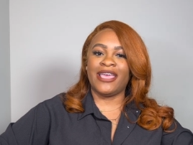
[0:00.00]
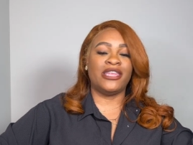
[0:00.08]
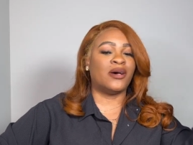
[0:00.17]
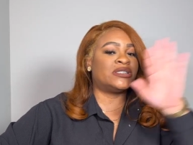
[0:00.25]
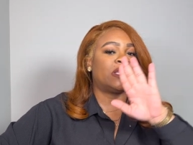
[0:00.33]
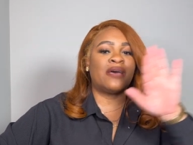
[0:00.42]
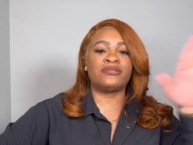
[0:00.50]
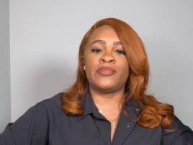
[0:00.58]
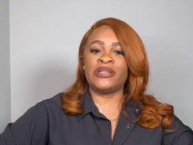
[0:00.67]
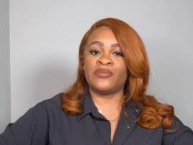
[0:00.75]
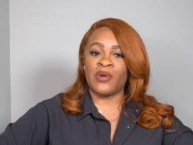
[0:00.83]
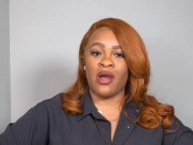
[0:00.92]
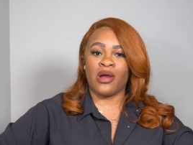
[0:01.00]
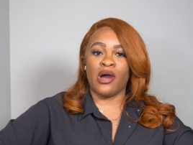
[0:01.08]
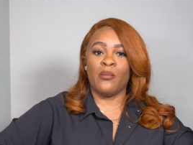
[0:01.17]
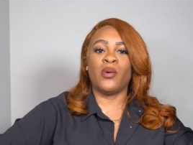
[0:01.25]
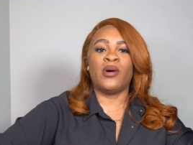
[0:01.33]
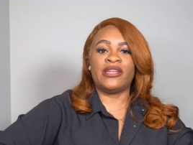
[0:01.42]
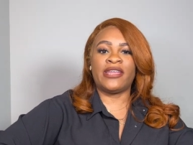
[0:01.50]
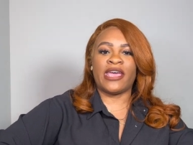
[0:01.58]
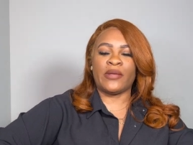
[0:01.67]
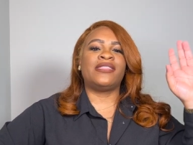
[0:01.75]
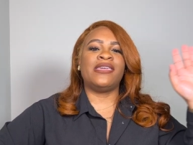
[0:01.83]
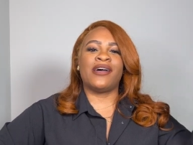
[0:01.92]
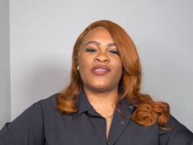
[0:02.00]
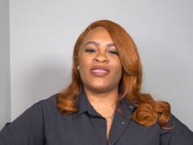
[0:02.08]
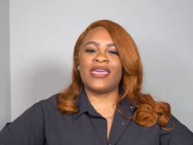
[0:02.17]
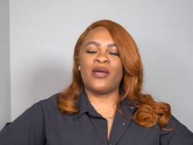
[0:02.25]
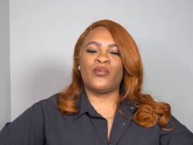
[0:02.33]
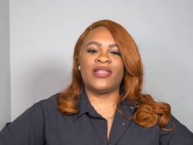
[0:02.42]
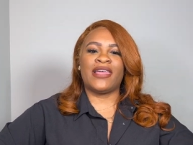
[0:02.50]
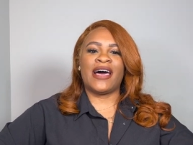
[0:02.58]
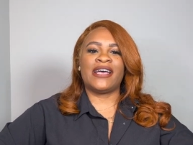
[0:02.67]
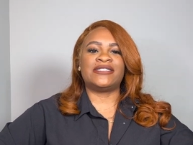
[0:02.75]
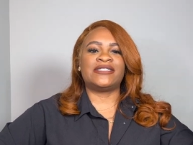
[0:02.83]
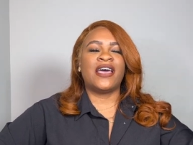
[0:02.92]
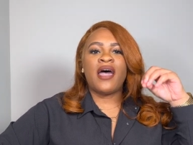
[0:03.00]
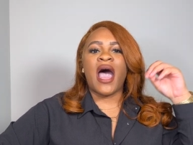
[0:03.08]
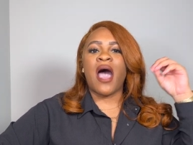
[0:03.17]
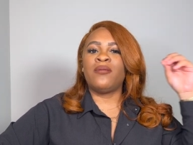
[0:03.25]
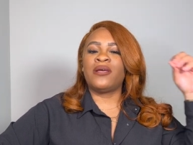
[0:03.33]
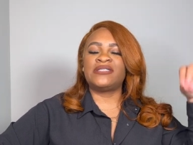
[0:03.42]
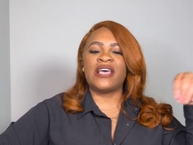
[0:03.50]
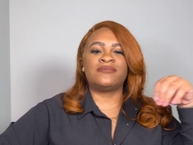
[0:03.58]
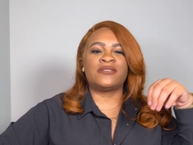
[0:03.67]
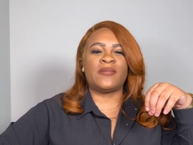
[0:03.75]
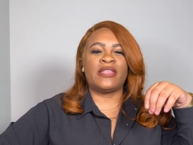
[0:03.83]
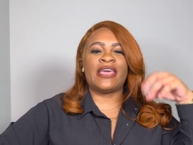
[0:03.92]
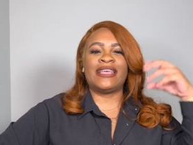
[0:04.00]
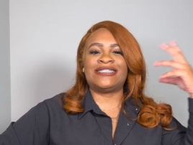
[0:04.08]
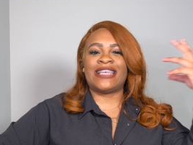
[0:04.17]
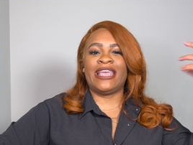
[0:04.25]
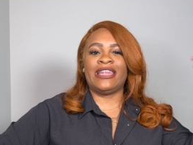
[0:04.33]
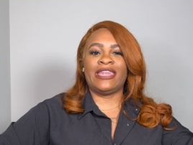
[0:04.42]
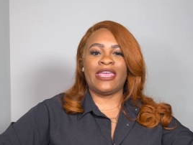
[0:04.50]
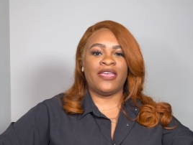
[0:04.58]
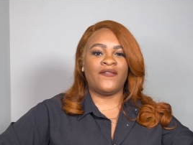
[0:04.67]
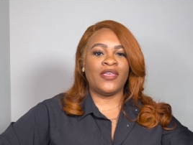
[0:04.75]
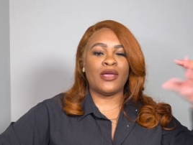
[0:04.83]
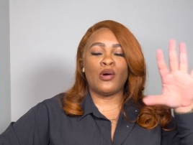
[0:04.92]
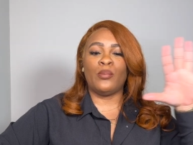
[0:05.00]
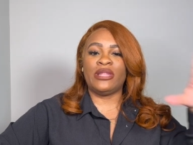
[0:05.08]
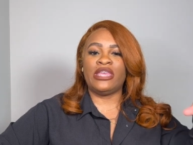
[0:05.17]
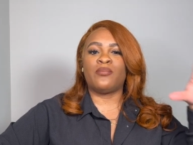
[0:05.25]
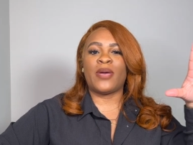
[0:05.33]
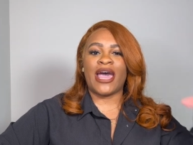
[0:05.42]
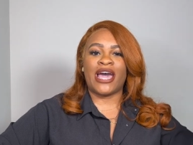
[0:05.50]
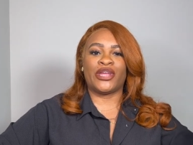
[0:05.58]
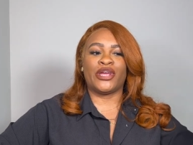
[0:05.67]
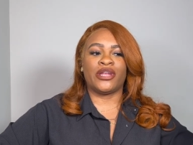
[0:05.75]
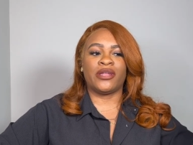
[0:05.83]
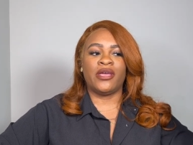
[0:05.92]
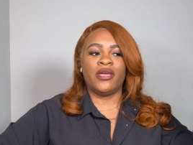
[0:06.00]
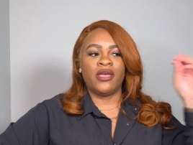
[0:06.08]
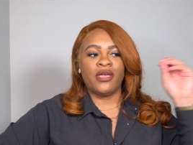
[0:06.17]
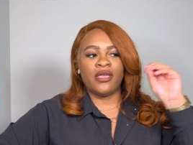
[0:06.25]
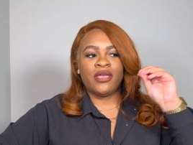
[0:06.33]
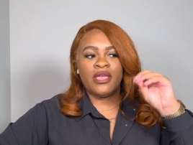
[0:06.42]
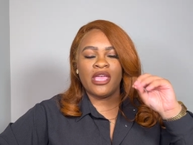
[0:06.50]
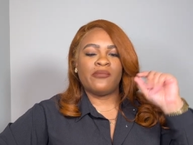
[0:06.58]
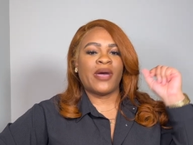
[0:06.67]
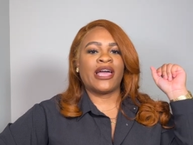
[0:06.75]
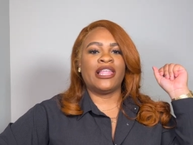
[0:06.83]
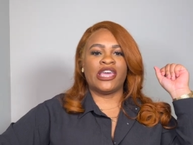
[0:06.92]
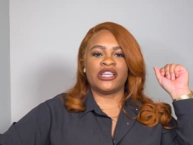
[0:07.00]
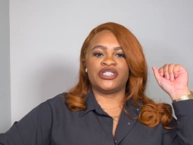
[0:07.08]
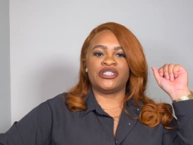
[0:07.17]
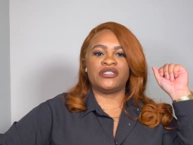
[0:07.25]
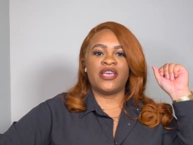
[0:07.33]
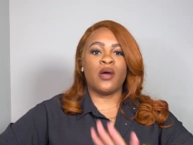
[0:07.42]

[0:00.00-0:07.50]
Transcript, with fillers: Doesn't have to be tomorrow, but one day. The other thing I realized, I would love to have something that is a navy oblique pattern in my collection.